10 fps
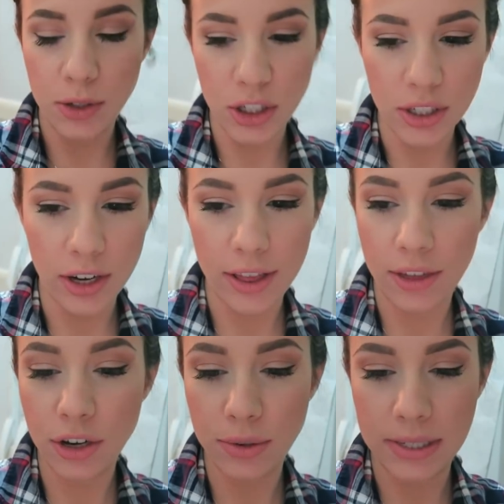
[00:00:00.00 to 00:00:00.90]
So I just started
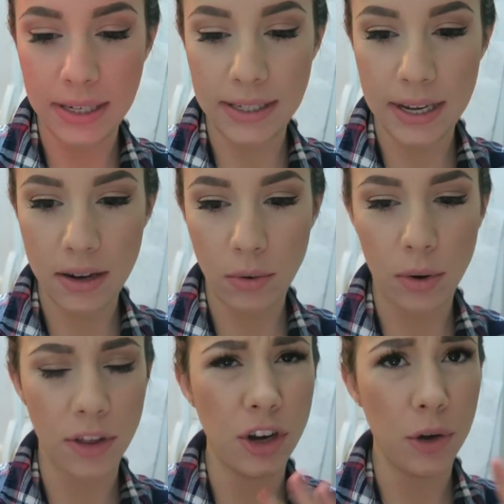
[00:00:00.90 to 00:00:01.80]
the new season,
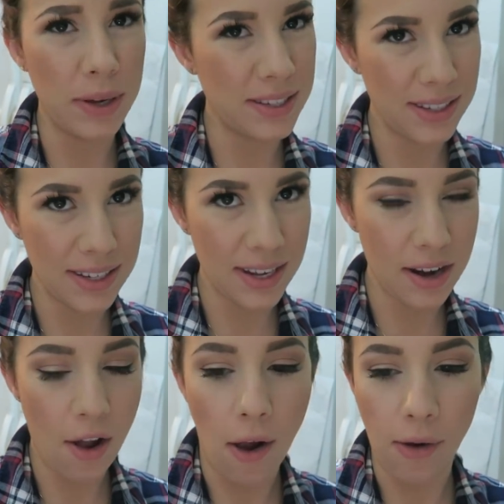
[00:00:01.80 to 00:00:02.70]
or the newest
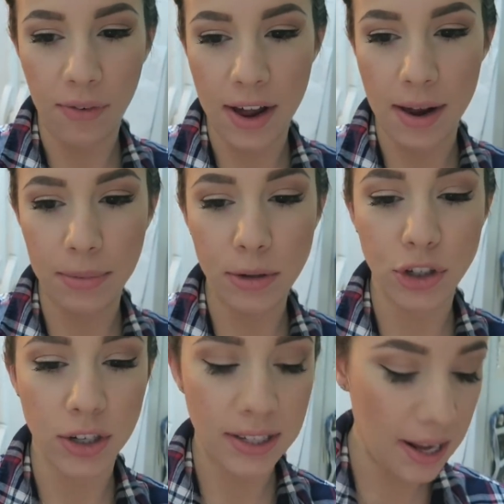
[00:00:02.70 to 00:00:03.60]
season of um, New
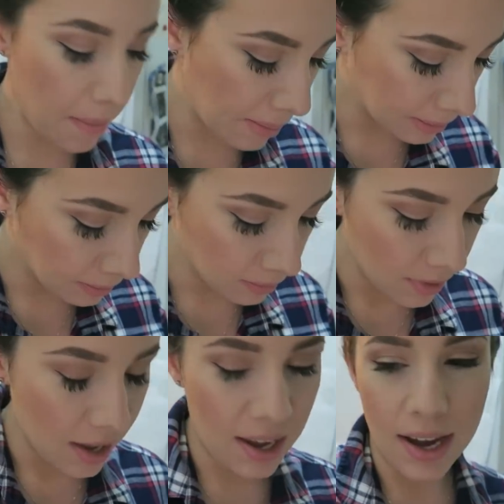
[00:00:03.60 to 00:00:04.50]
Jersey.
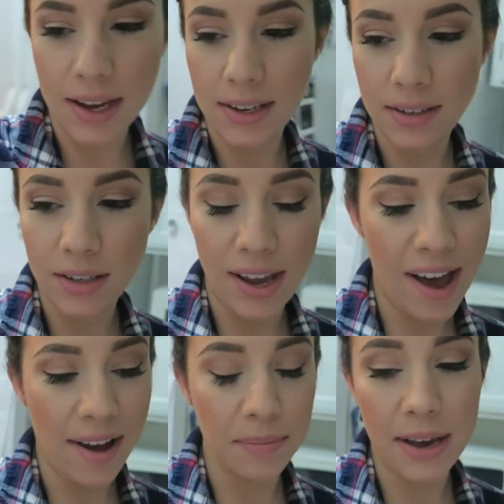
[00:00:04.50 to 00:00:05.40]
And
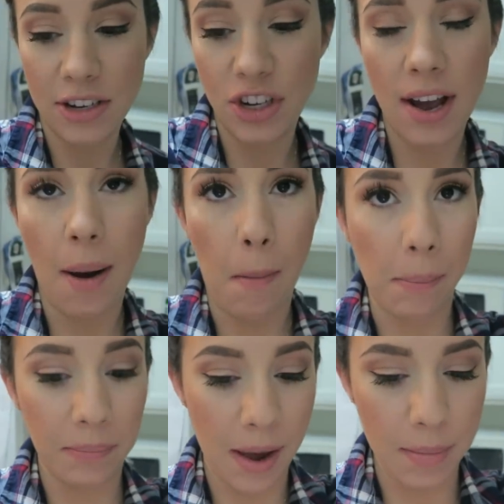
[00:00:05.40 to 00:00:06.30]
yeah, I'm catching up.
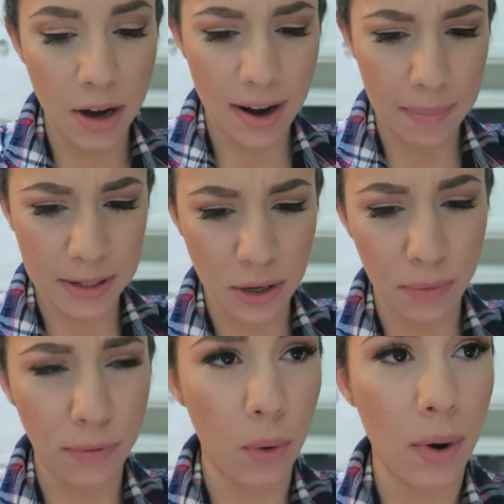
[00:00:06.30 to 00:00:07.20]
I'm on
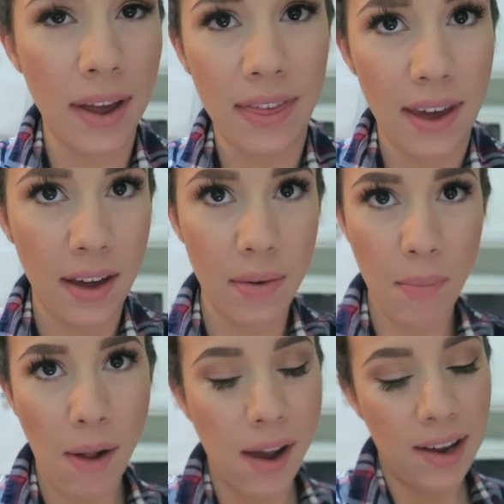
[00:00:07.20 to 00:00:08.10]
episode four, I think.
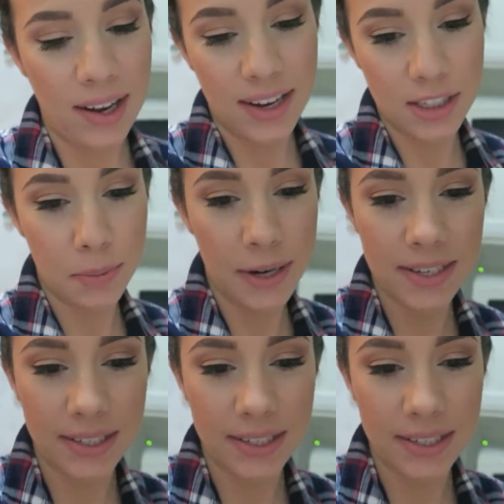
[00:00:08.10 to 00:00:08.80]
And it's pretty